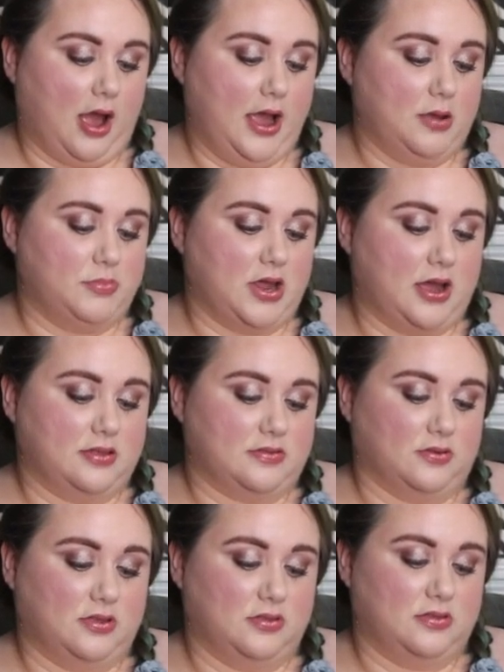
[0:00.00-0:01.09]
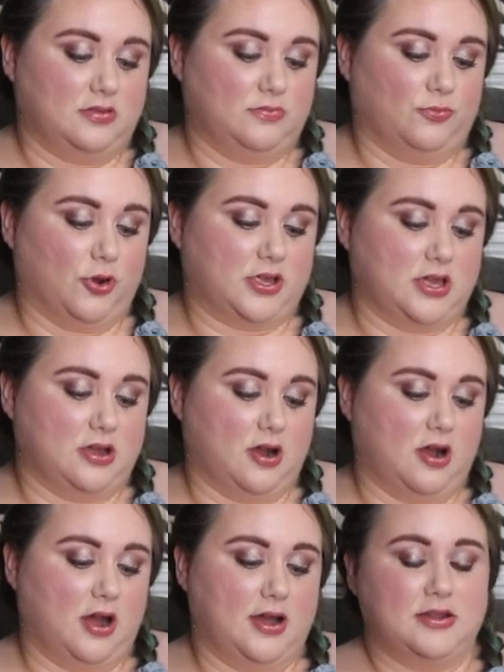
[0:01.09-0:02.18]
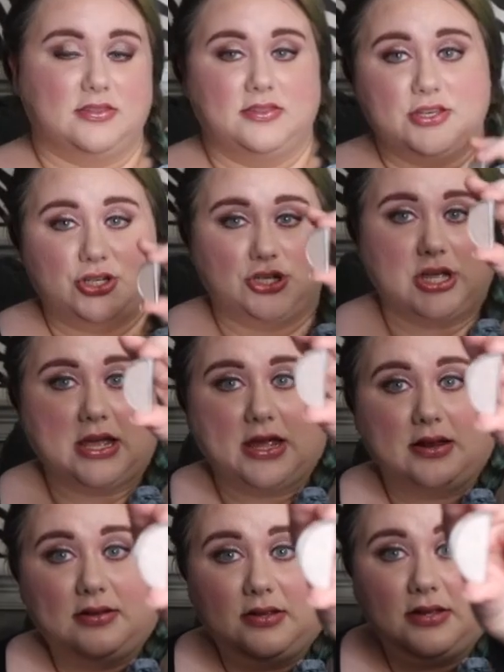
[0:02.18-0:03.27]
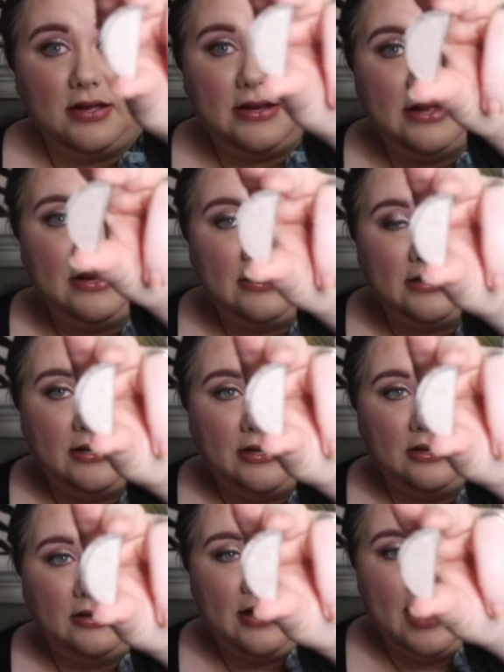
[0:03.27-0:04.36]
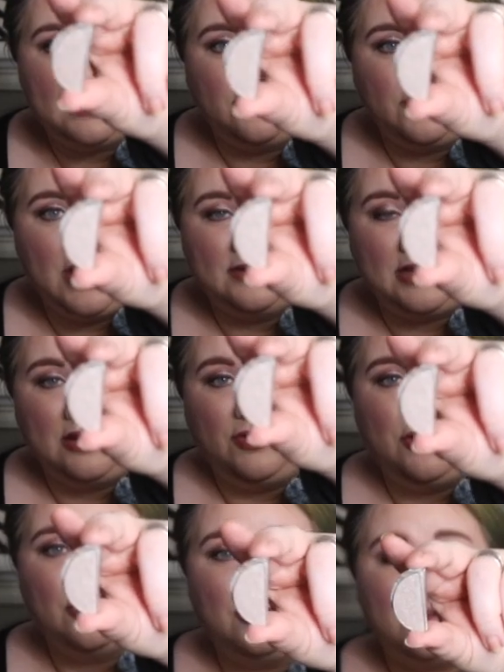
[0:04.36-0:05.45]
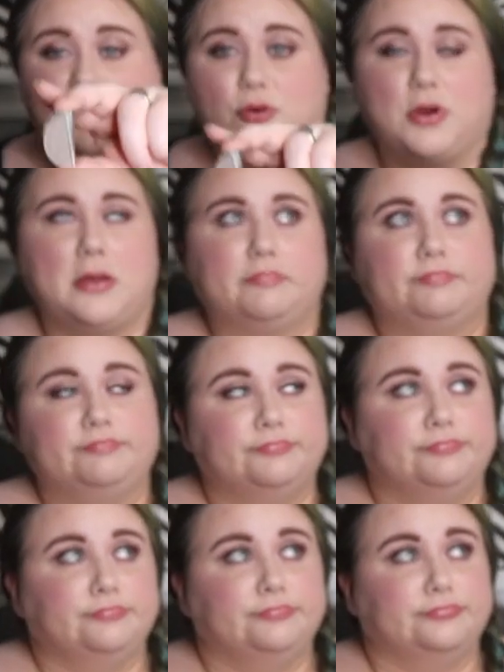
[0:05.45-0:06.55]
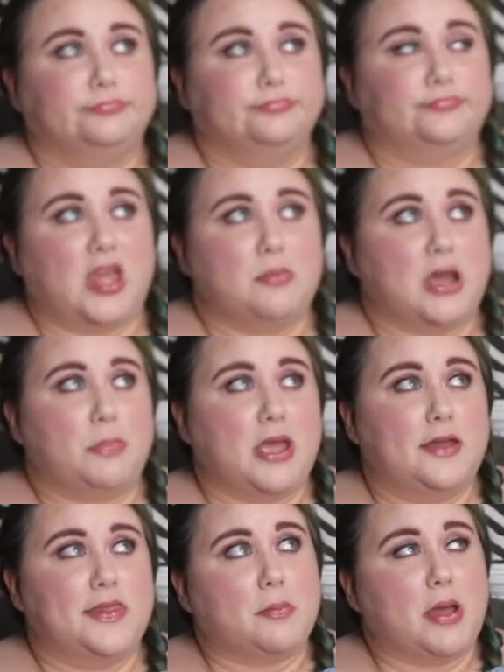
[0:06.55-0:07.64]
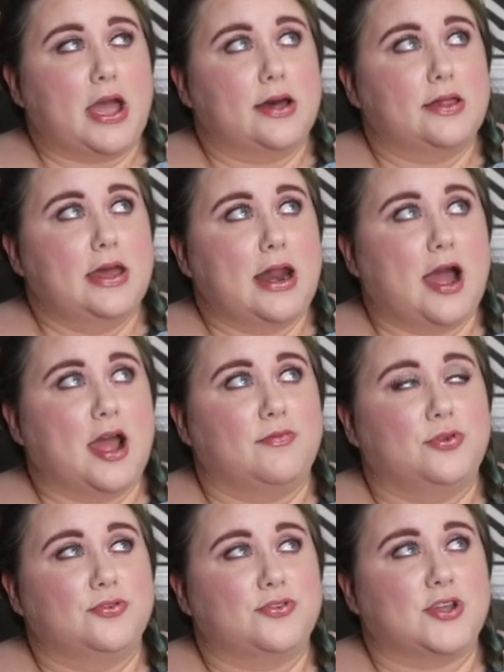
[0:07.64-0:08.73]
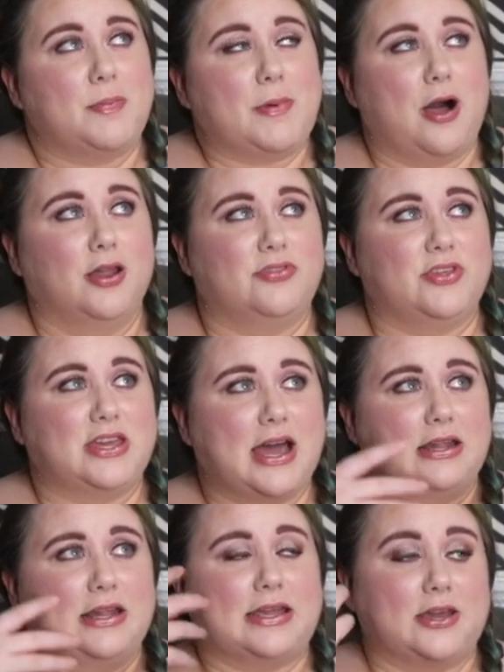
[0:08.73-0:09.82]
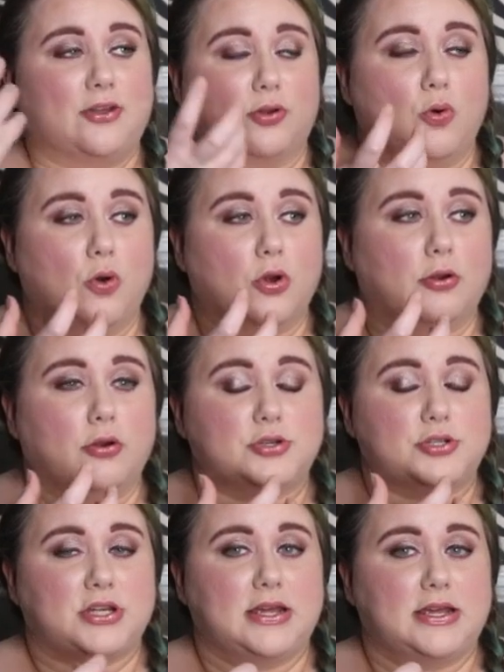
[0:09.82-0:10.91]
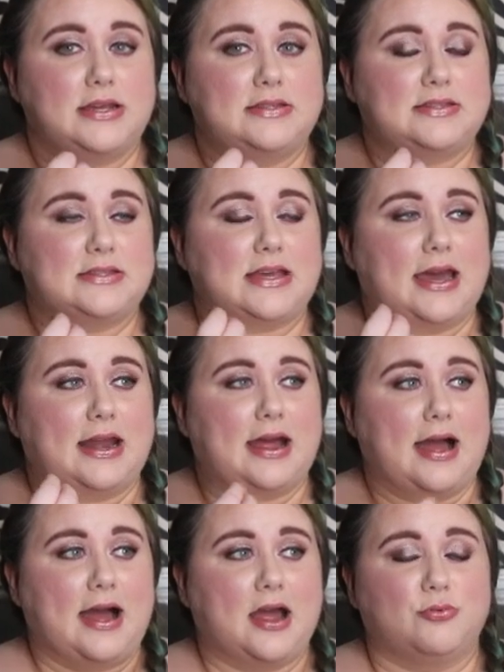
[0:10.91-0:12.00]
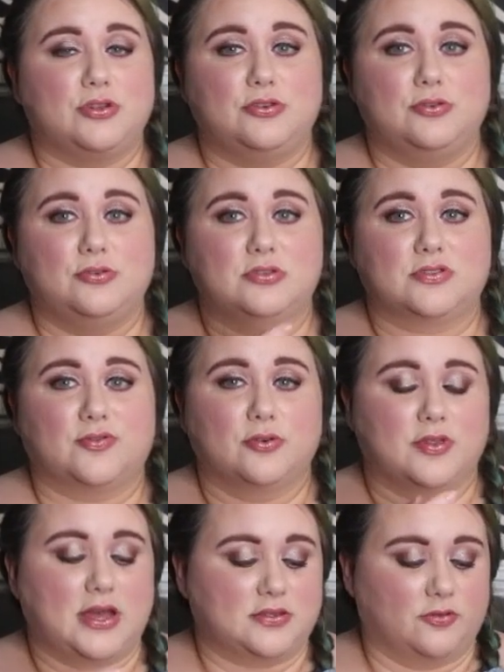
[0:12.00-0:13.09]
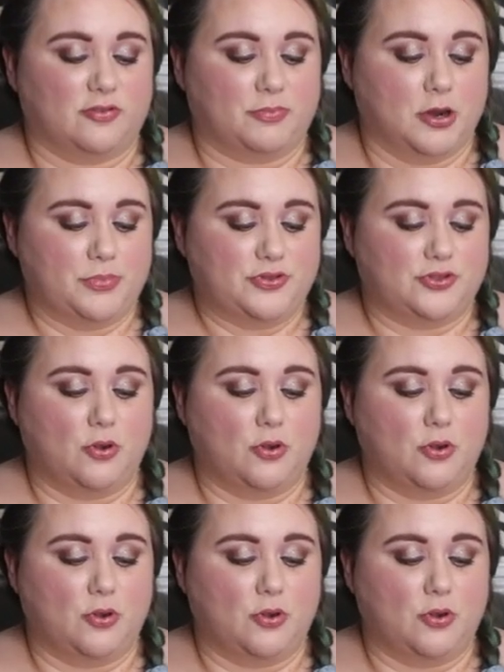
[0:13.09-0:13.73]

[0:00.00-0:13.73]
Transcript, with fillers: I am not working on this shade in anything as of yet. And I figure, you know what? In my pan that palette, I've used up all of the kind of like inner corner shades that I would use for that sort of purpose.